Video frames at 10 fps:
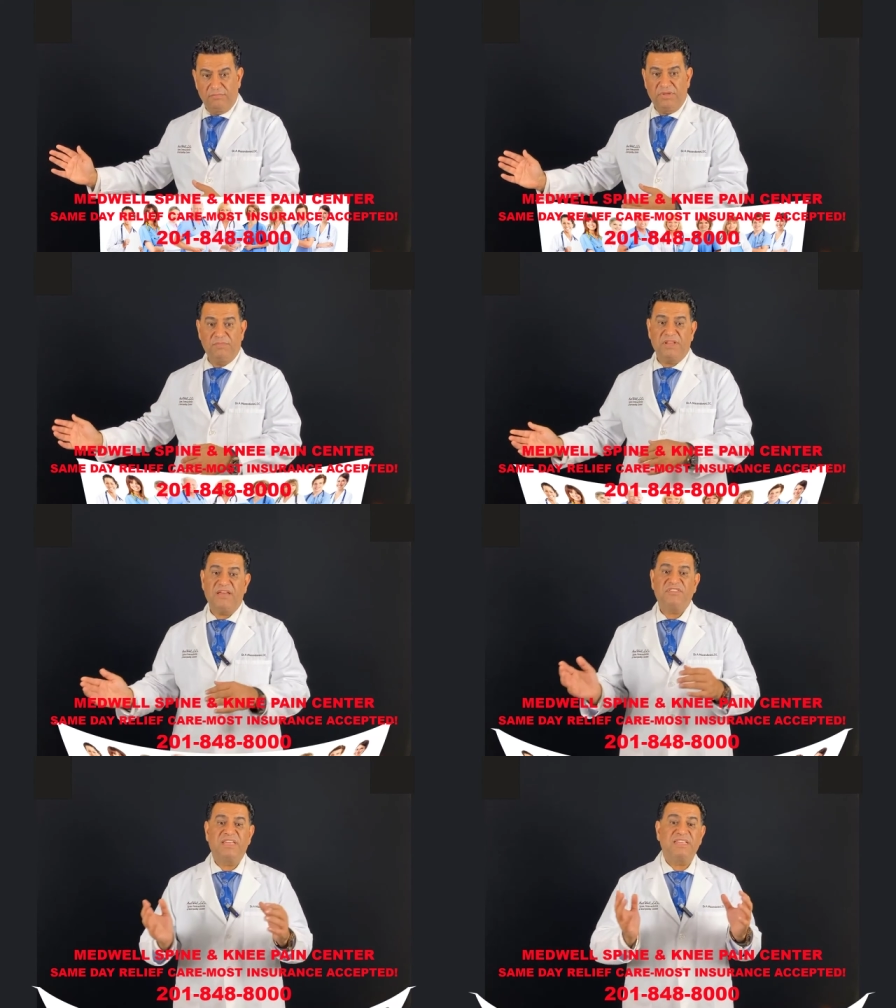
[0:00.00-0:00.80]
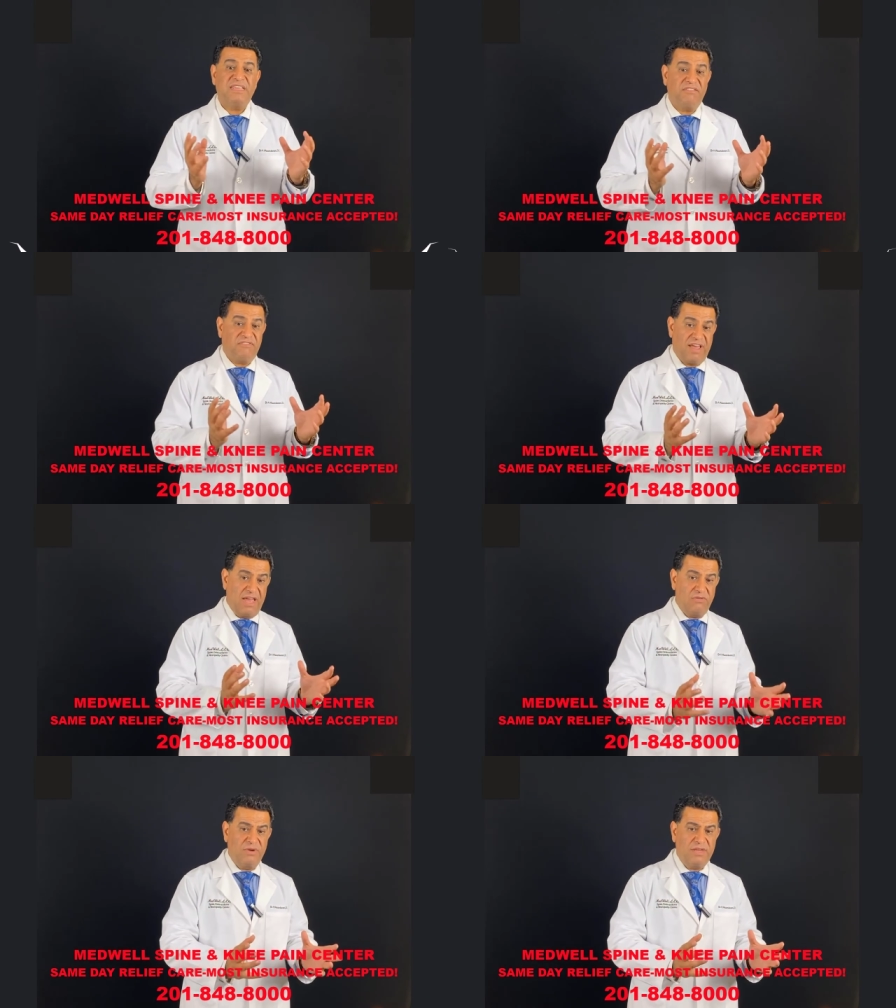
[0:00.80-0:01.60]
People have to get
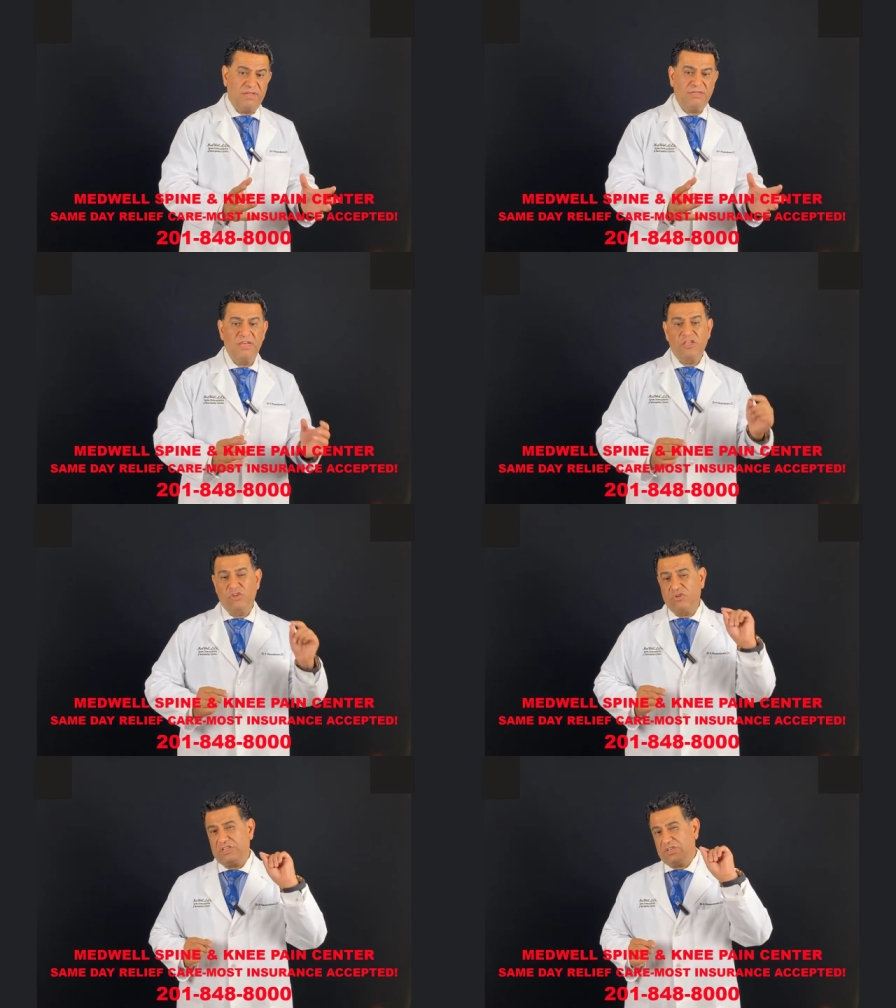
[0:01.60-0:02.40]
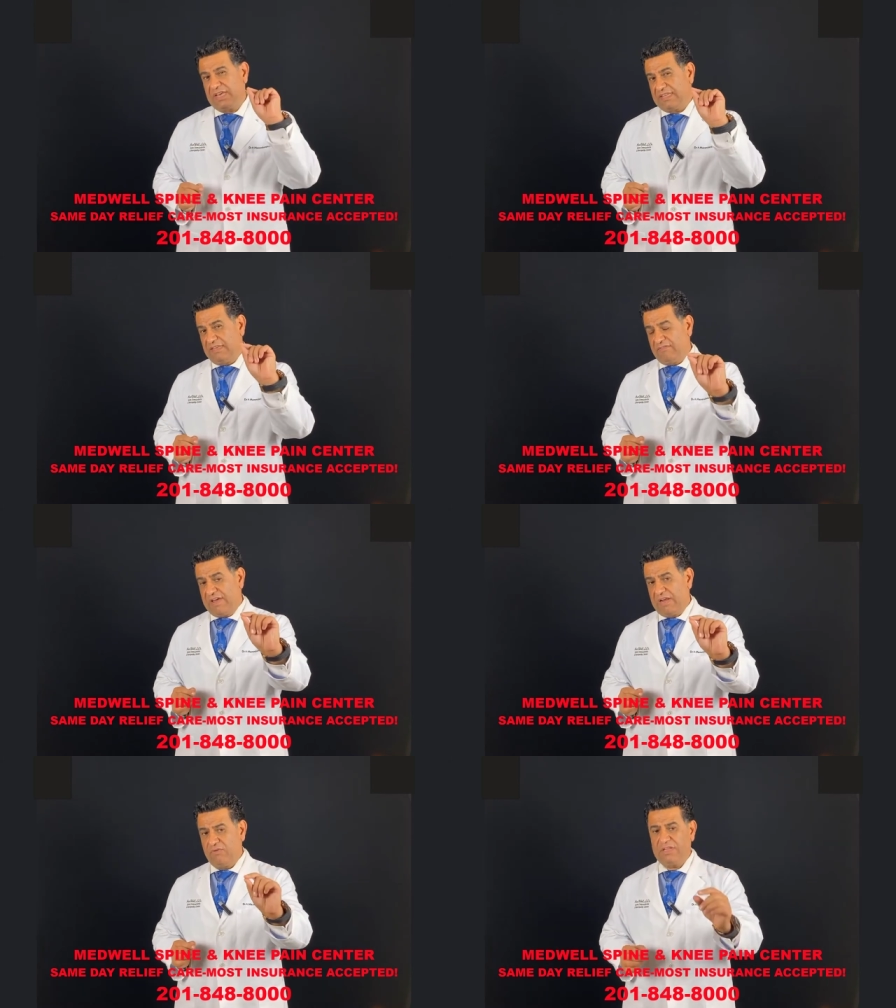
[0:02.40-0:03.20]
evaluated. You need to get
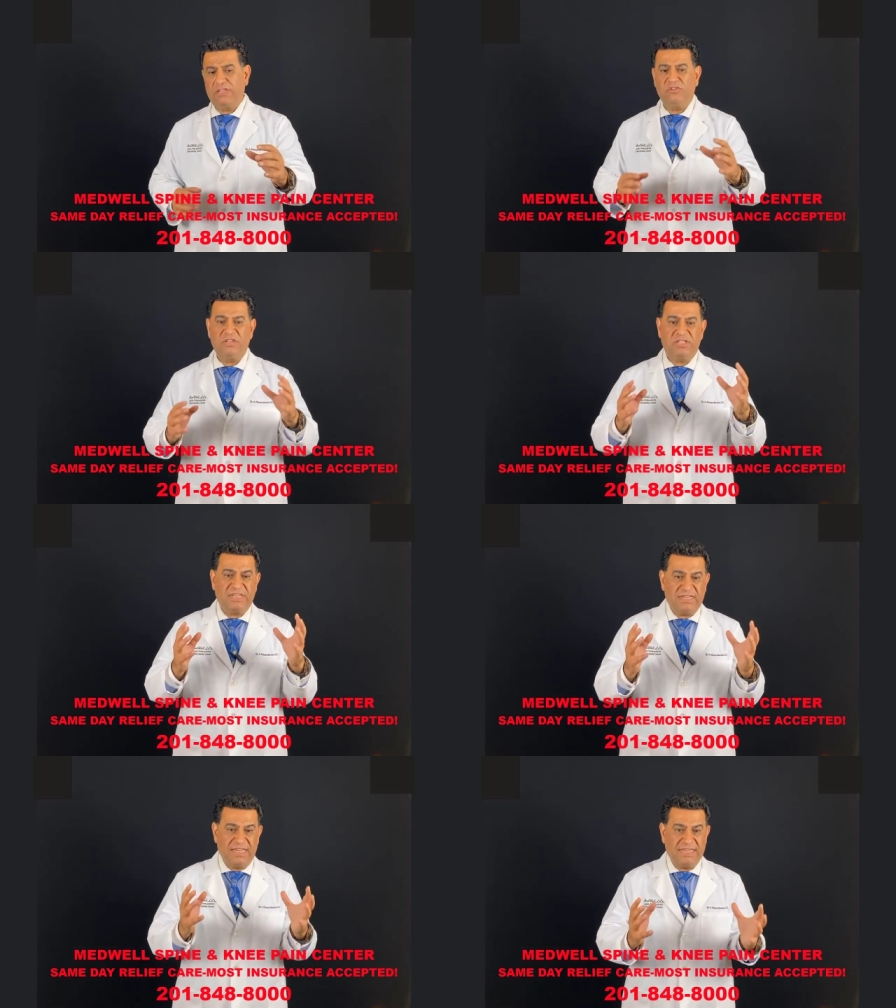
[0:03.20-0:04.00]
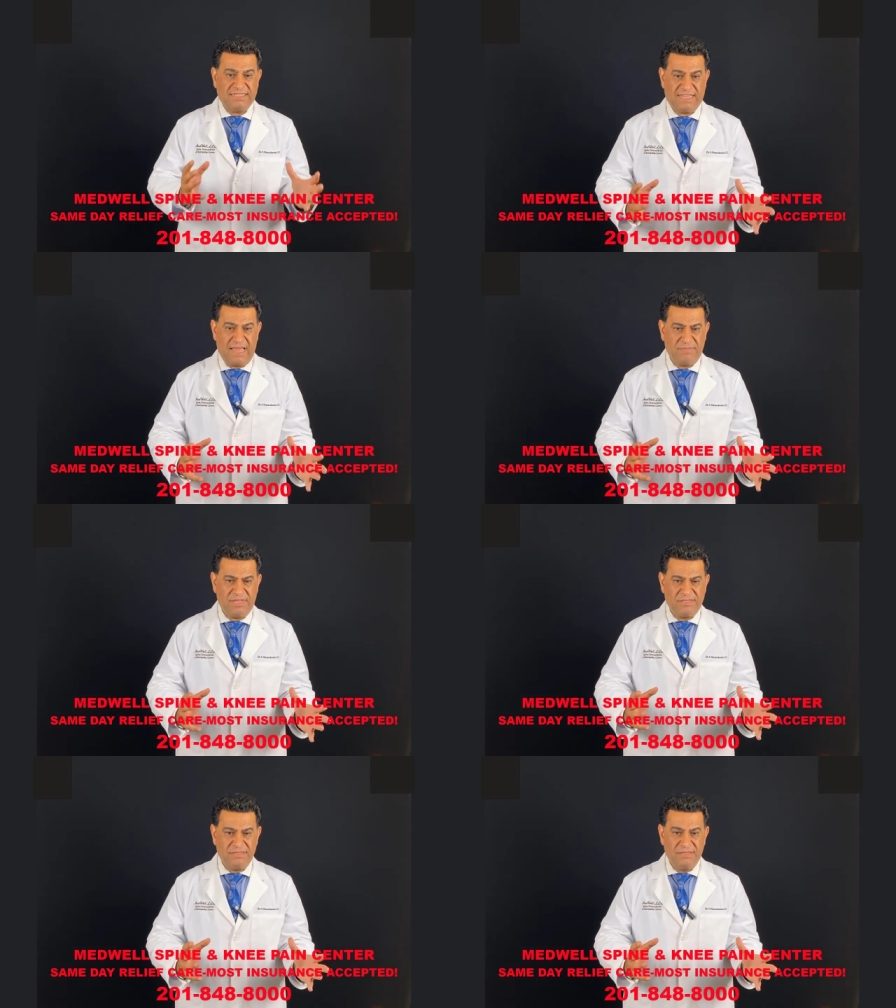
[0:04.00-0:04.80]
evaluated. You need to get
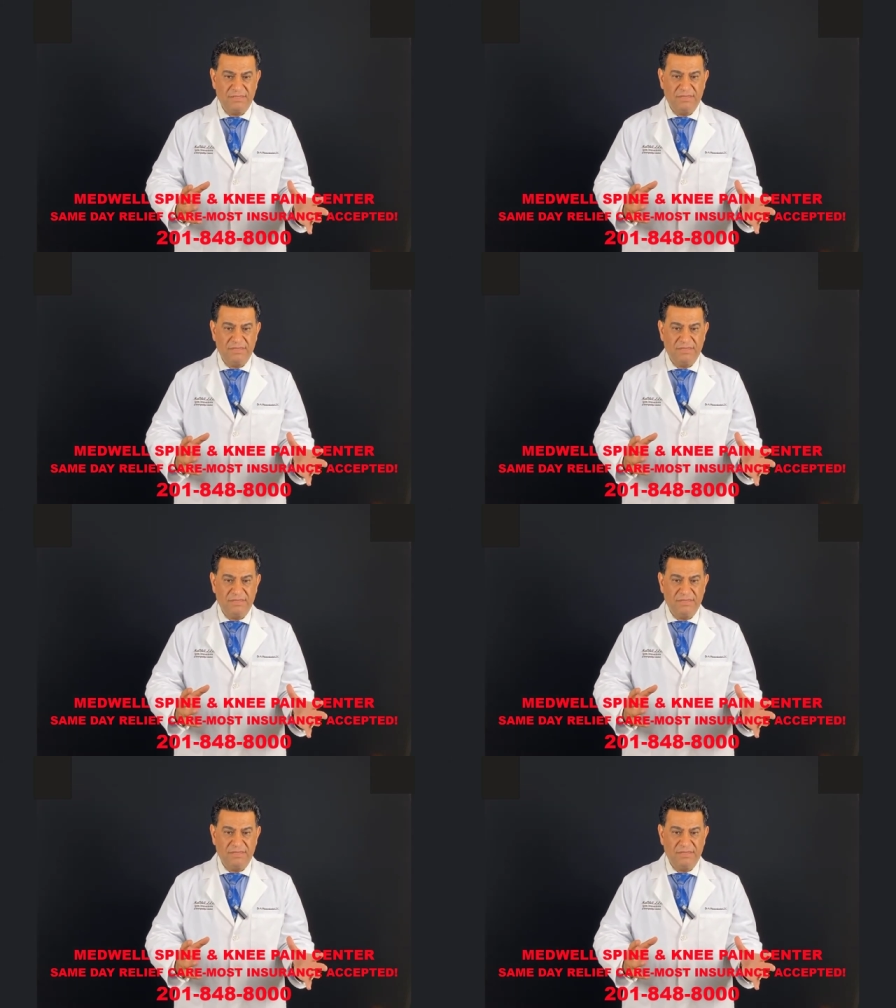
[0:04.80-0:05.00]
examined.